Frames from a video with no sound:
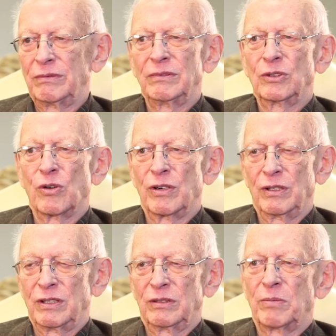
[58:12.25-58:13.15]

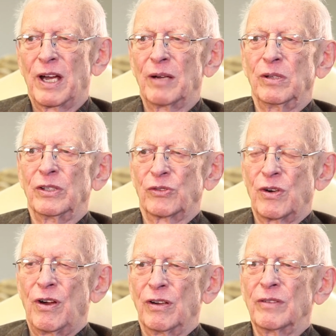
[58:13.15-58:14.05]
according to the Bible, is
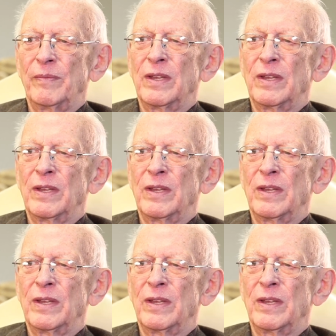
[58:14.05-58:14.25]
wrong.